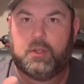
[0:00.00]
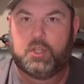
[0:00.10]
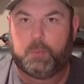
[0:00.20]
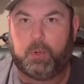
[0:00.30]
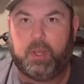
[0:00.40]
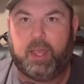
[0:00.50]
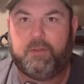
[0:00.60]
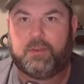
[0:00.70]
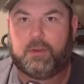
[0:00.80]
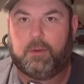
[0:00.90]
It's pretty
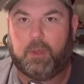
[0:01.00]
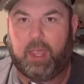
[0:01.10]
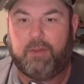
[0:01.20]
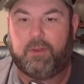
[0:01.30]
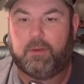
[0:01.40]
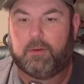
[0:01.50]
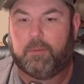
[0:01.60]
heavy.